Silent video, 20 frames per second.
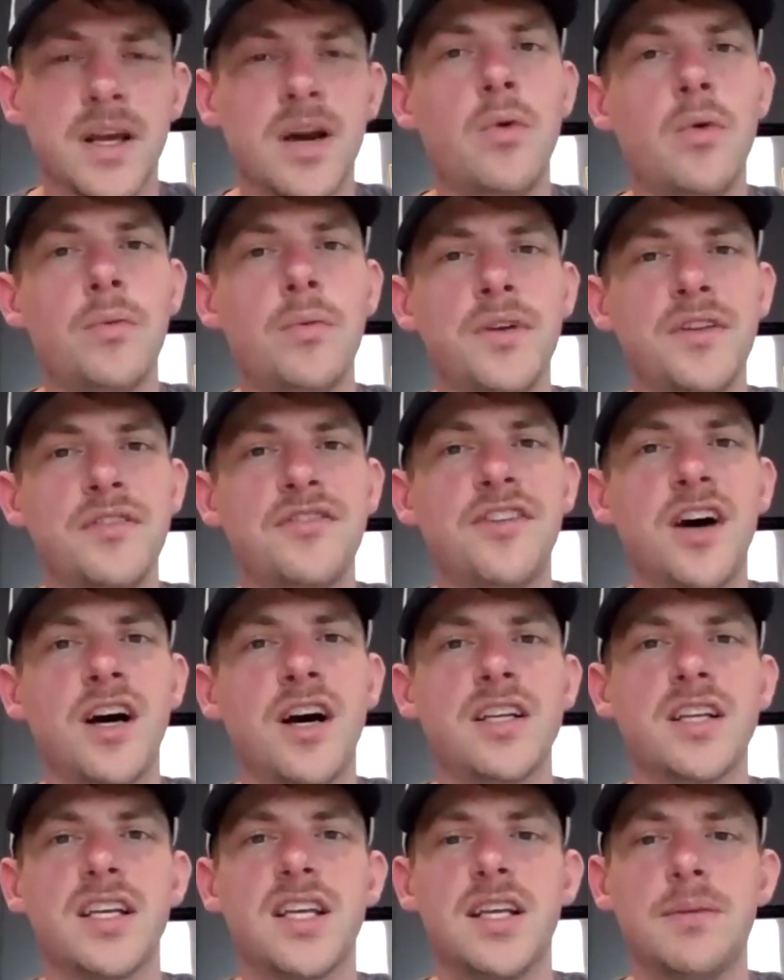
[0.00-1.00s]
That will be
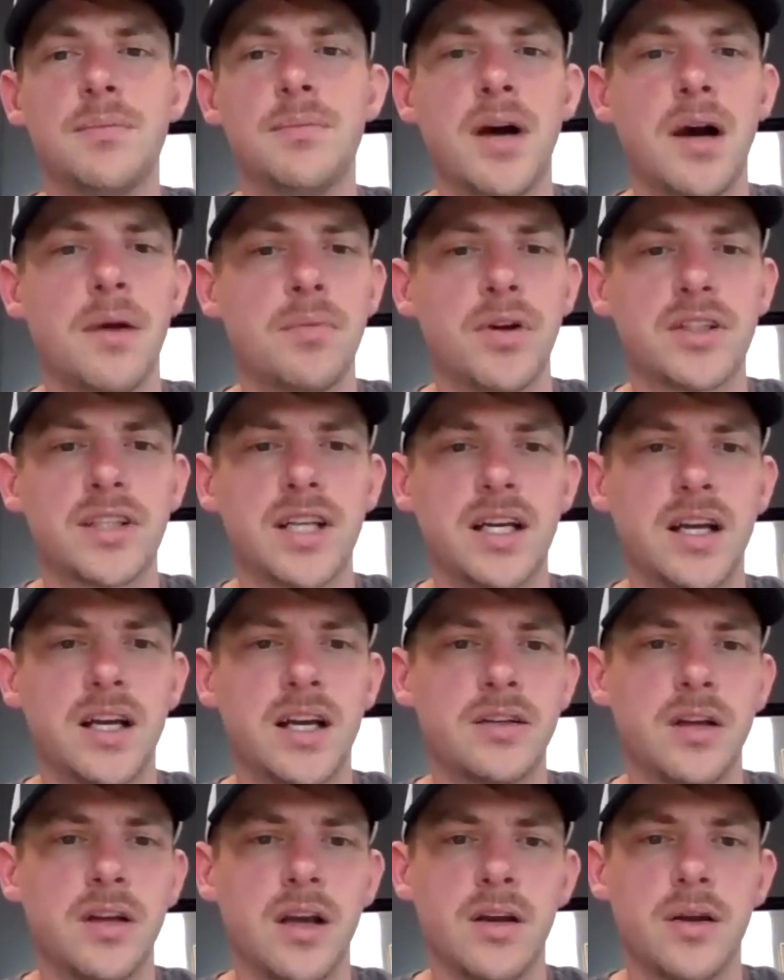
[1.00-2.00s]
fun to keep up with.
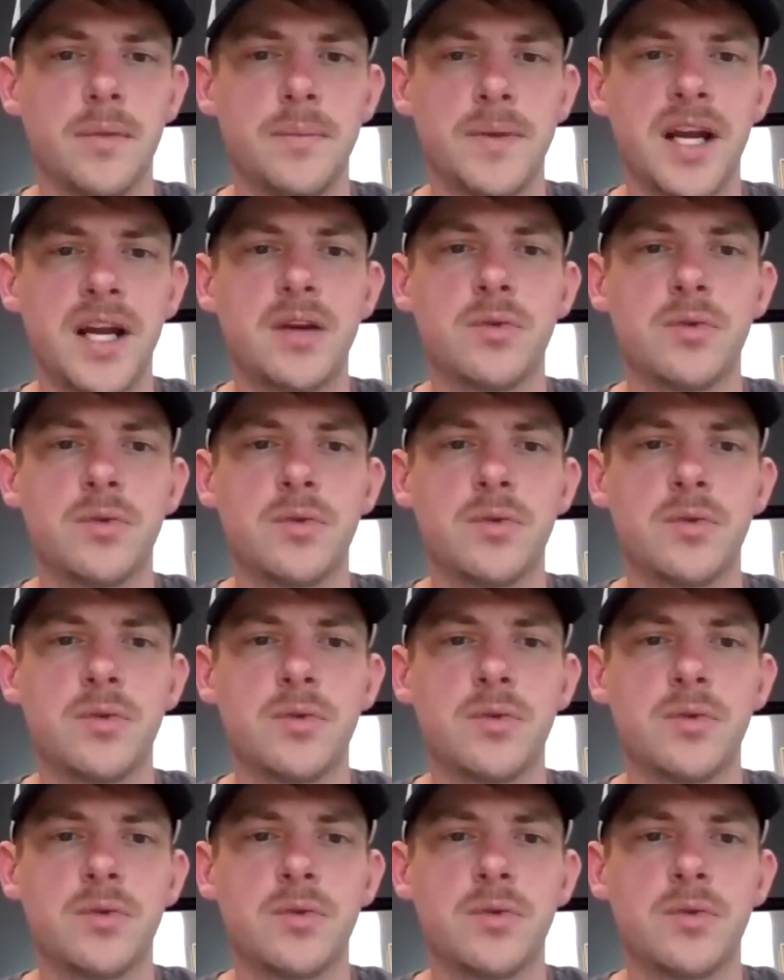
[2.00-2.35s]
I mean,